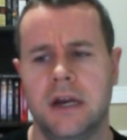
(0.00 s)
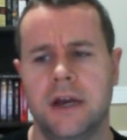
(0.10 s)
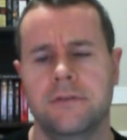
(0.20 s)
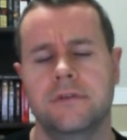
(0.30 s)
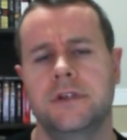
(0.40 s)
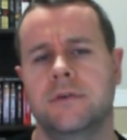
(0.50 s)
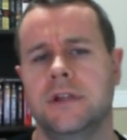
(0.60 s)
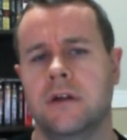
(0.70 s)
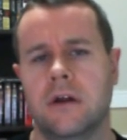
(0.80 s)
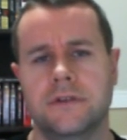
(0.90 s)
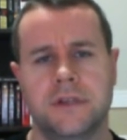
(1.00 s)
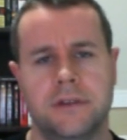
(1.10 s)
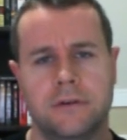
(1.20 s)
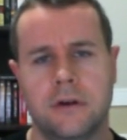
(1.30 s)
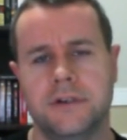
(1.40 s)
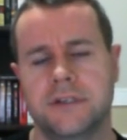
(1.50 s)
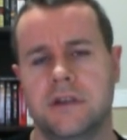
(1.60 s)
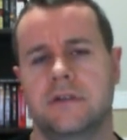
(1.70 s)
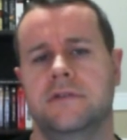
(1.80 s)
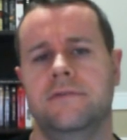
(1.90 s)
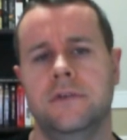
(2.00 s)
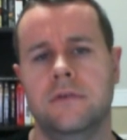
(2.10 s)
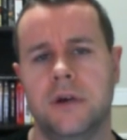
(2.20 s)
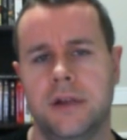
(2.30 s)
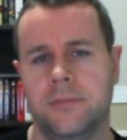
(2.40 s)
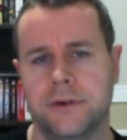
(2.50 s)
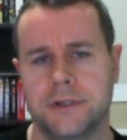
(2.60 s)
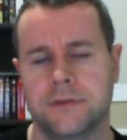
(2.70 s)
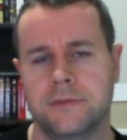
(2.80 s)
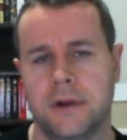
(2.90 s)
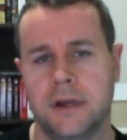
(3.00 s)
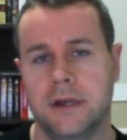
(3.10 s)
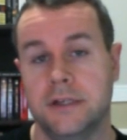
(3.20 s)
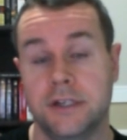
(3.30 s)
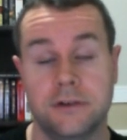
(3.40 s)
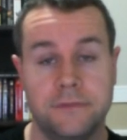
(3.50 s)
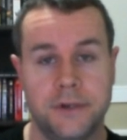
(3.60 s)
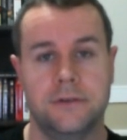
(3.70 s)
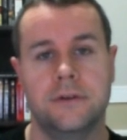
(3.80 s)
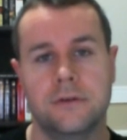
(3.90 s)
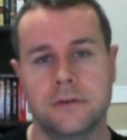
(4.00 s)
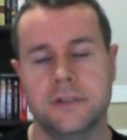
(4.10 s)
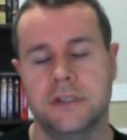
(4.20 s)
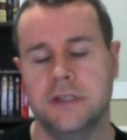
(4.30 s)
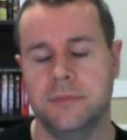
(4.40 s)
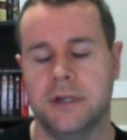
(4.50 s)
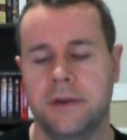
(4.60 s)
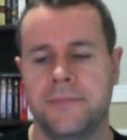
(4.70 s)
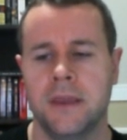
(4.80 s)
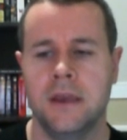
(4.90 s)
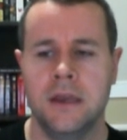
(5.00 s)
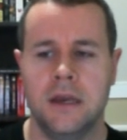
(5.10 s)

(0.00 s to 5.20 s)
Uh, they're only twenty dollars and there are discounts if you go ahead and purchase uh, additional video tutorials at the same time.